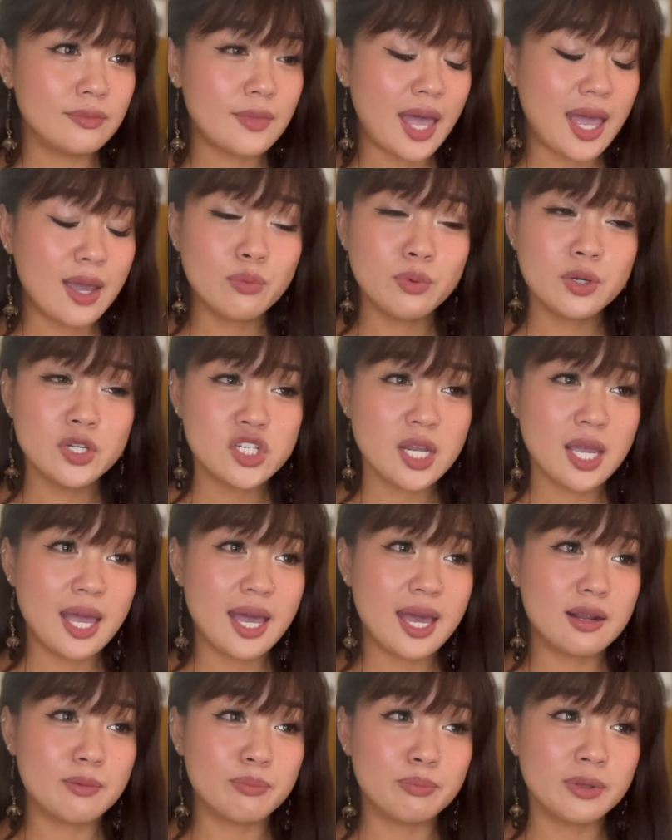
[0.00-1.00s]
wish I
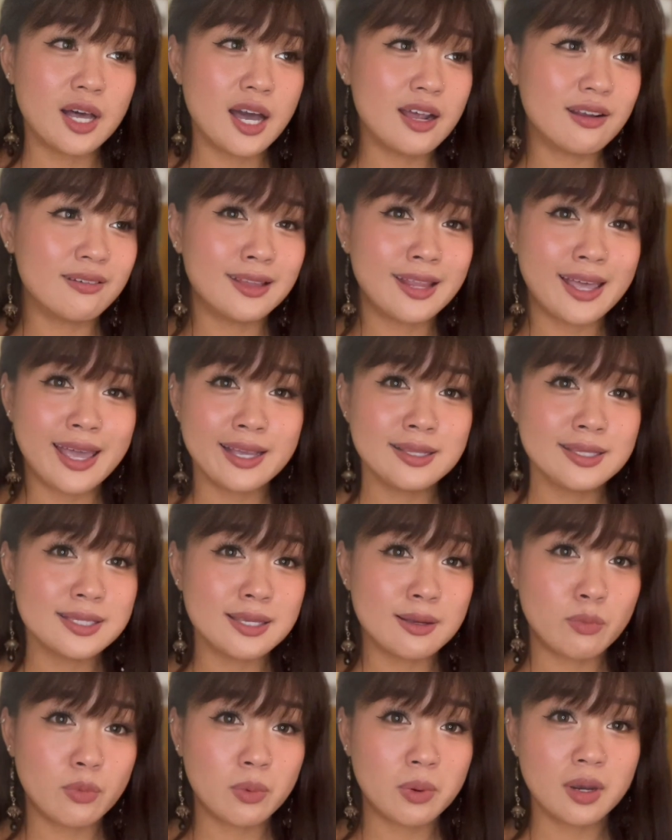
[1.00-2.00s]
had a plot of land
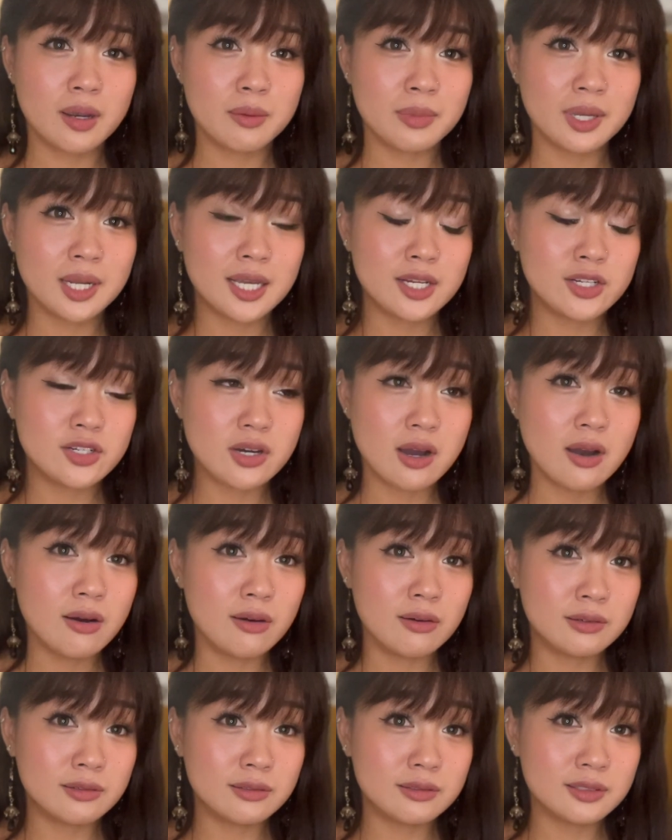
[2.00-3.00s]
somewhere. I mean, I
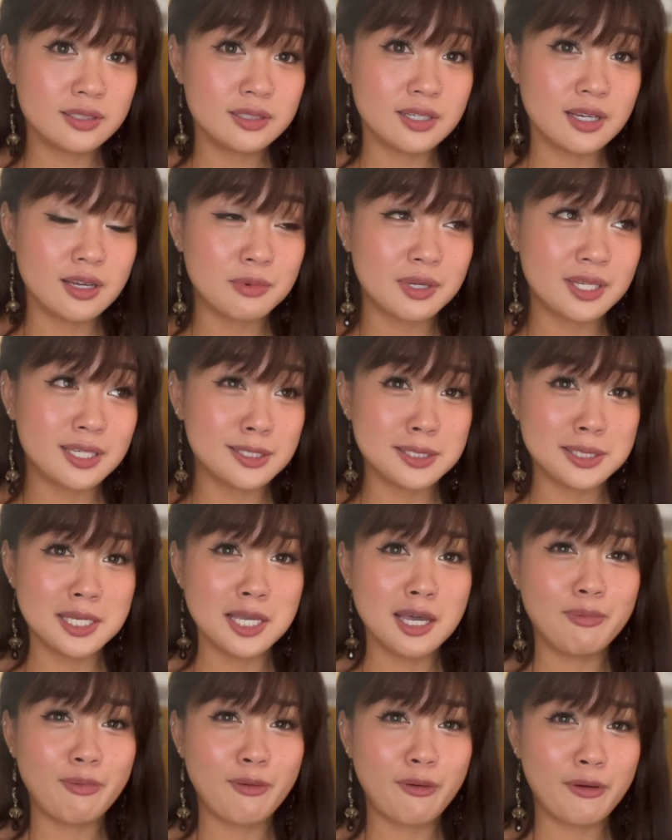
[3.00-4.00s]
don't. I mean,
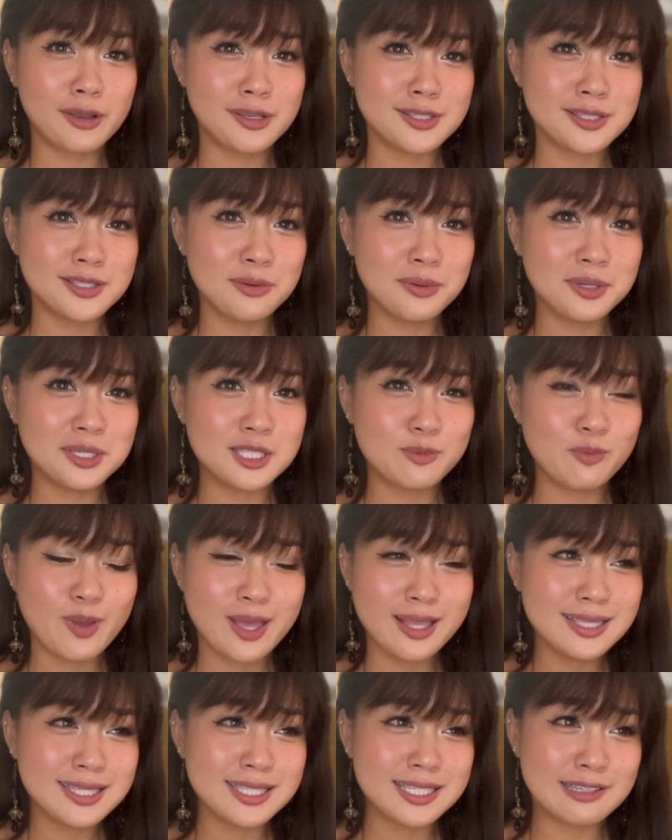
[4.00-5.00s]
Singapore is so
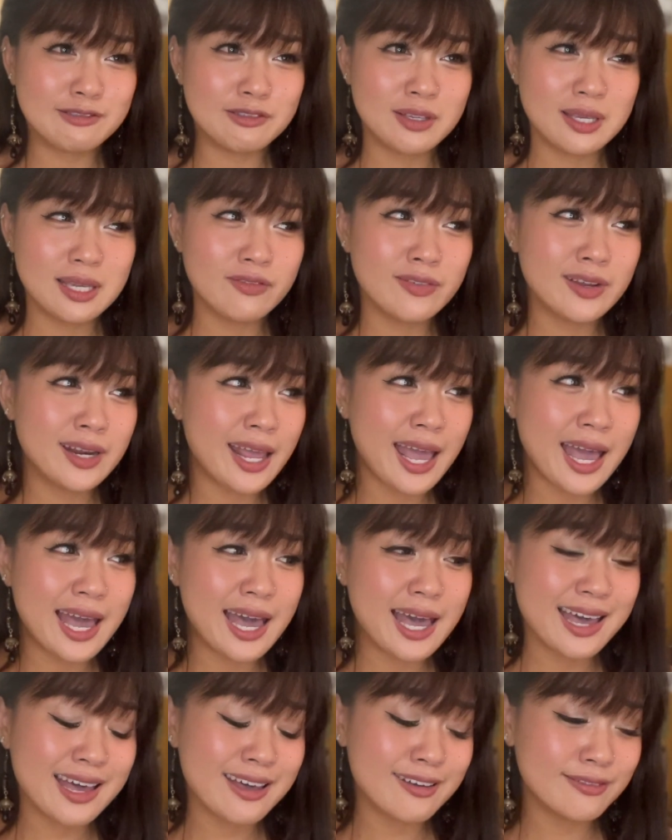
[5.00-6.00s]
expensive to even
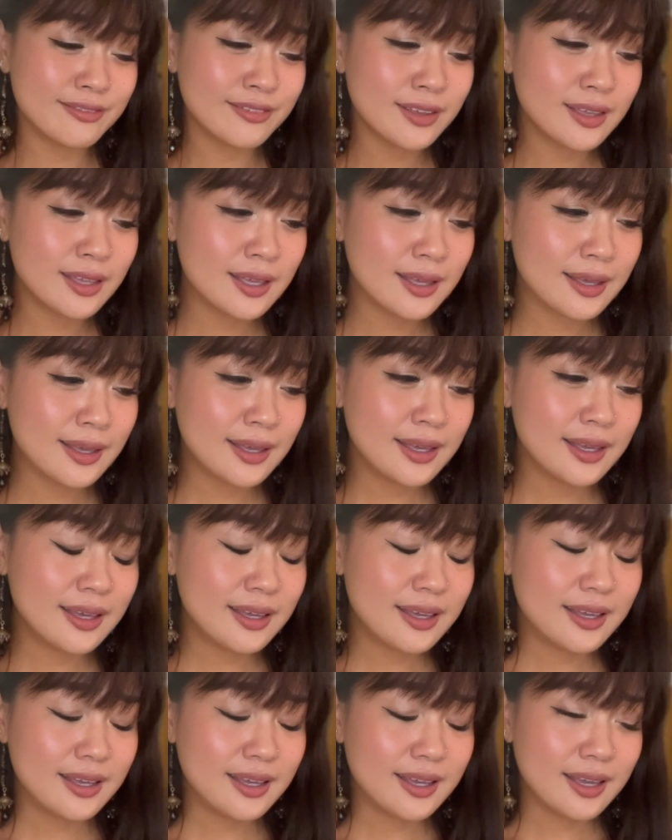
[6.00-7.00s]
have
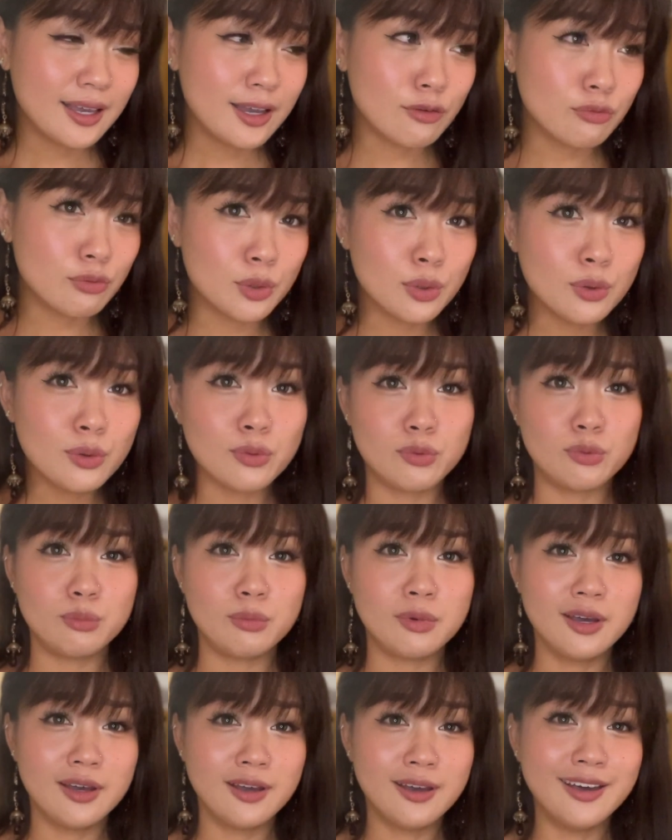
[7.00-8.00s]
a
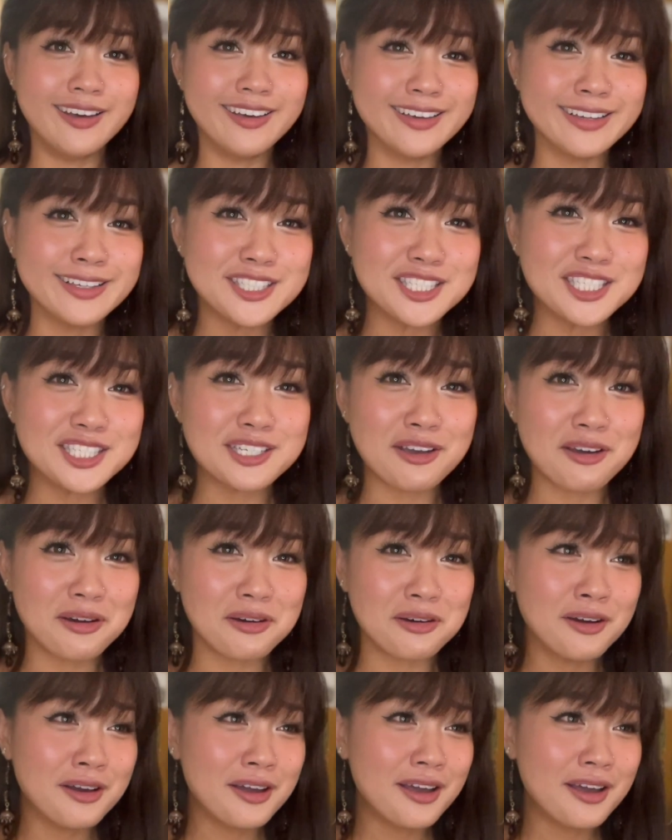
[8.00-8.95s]
room. So,